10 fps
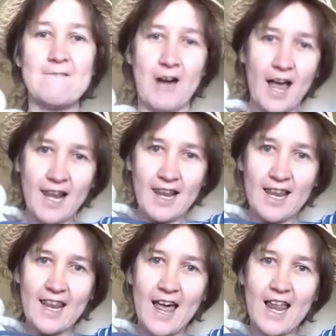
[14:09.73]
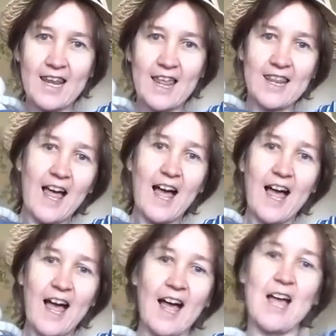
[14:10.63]
Ba la la la
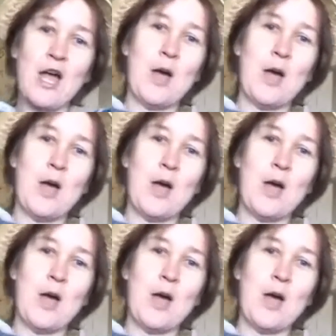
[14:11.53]
la.